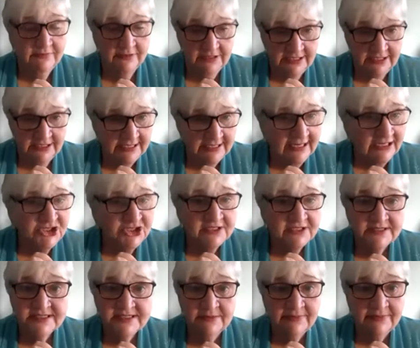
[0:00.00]
connection.
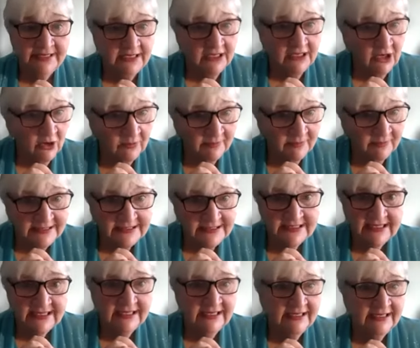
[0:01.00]
Somebody called me
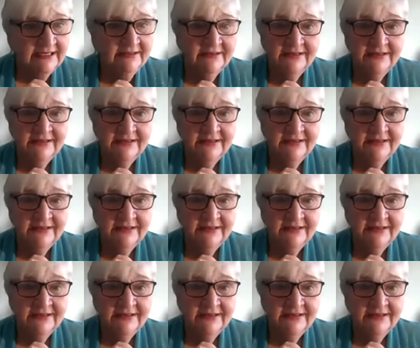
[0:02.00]
today.